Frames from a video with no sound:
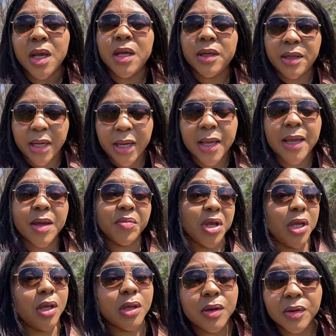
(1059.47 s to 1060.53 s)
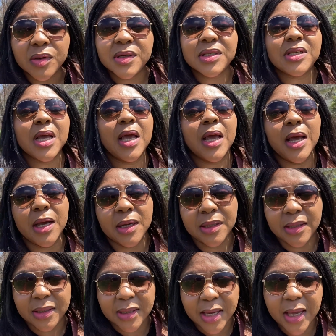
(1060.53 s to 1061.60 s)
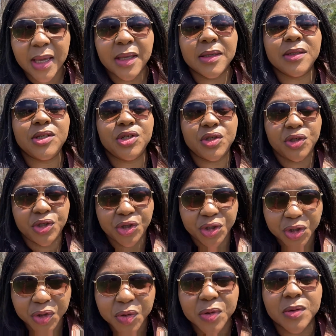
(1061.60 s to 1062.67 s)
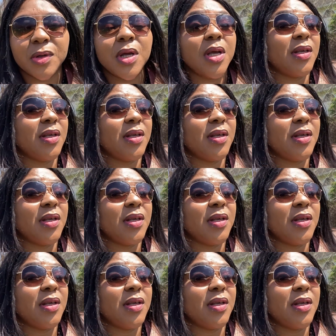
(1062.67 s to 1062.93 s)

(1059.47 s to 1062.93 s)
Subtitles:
They can be used against you.